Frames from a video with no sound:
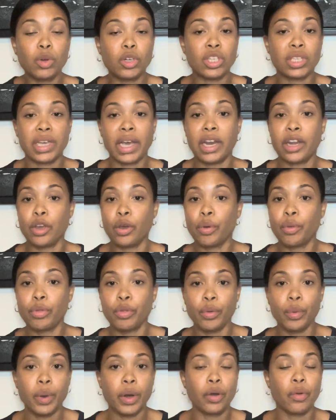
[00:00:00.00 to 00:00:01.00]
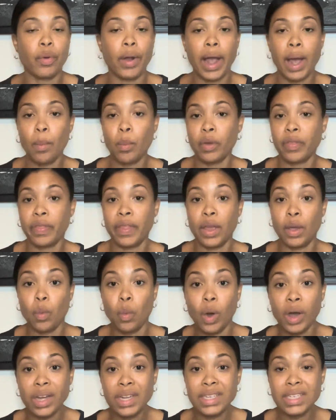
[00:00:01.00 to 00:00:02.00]
just kind of go through and grab what they
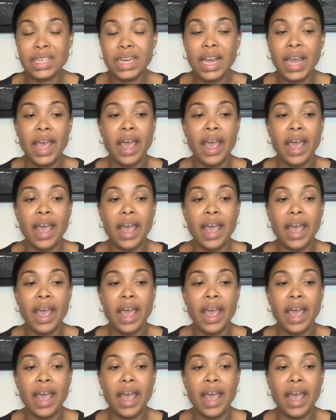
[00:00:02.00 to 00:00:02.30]
want.